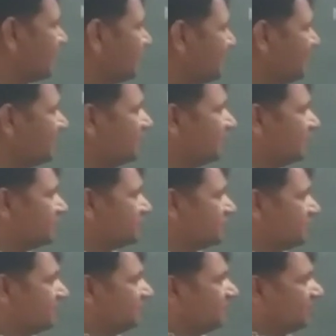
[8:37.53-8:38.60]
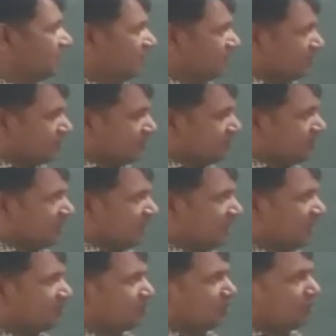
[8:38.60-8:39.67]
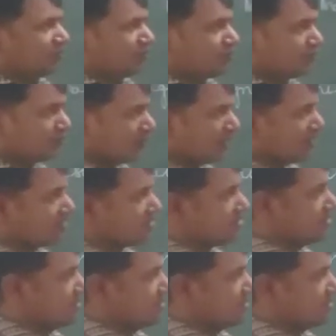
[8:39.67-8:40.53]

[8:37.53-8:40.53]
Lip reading: a chemical reaction with the help of words,